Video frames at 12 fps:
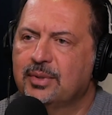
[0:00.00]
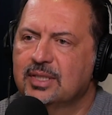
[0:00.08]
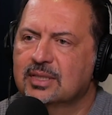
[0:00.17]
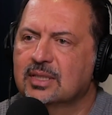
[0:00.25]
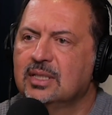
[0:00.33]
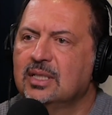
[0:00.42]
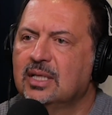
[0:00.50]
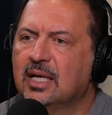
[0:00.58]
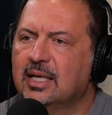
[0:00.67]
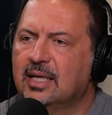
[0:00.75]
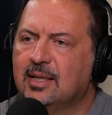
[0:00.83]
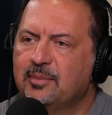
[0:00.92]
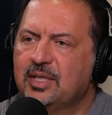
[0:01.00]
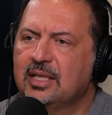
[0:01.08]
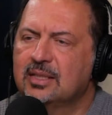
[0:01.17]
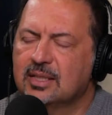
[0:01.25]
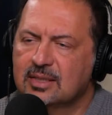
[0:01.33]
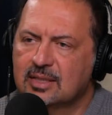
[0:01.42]
us and get
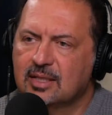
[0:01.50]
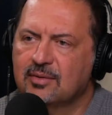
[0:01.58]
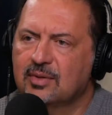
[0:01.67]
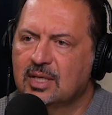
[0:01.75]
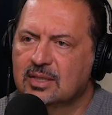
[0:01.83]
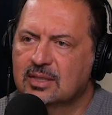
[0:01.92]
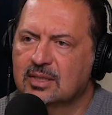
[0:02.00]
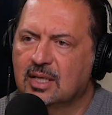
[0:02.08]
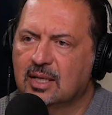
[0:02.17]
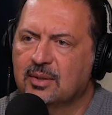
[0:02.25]
updates on stuff. That's